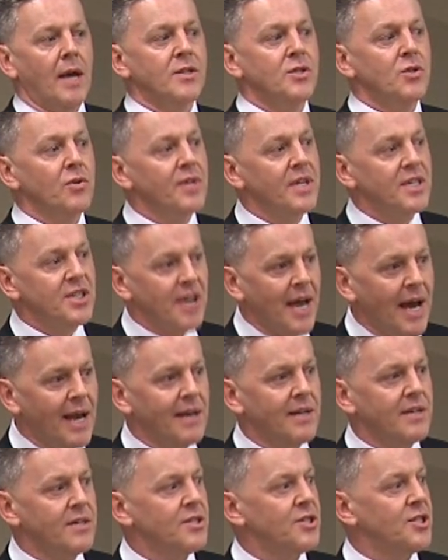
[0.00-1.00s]
And so the
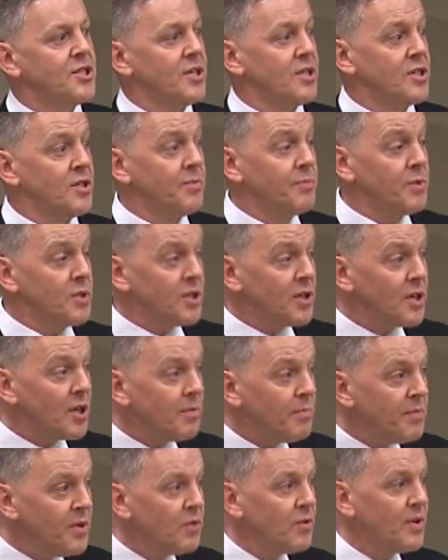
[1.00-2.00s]
challenge to
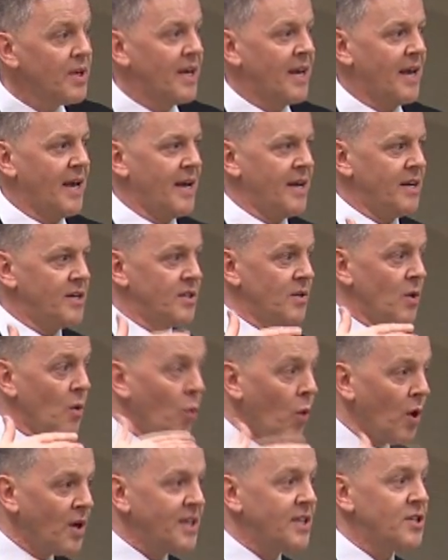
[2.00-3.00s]
communicate
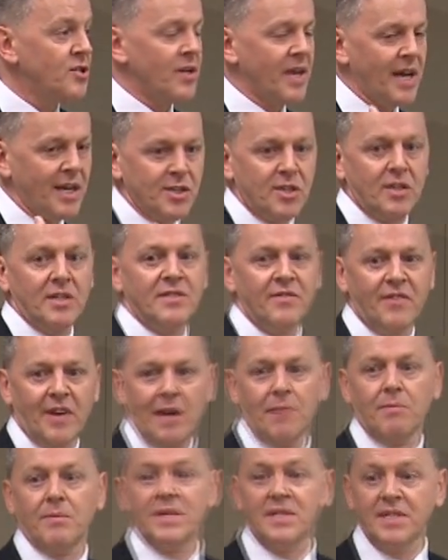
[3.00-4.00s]
what international
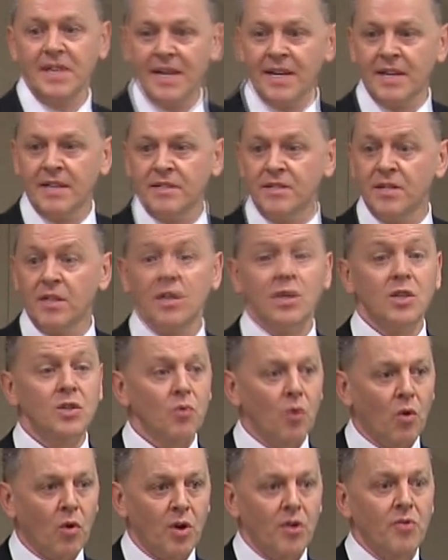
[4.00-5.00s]
development is
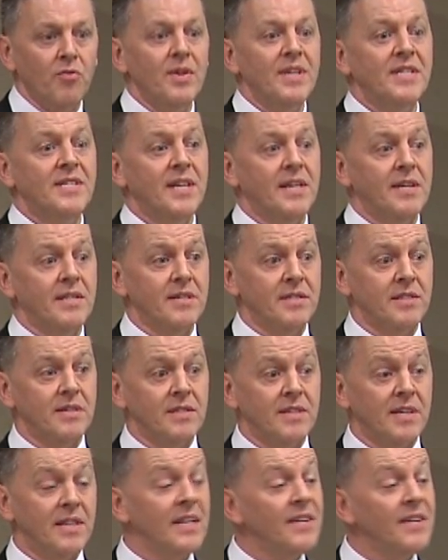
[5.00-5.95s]
to ordinary citizens,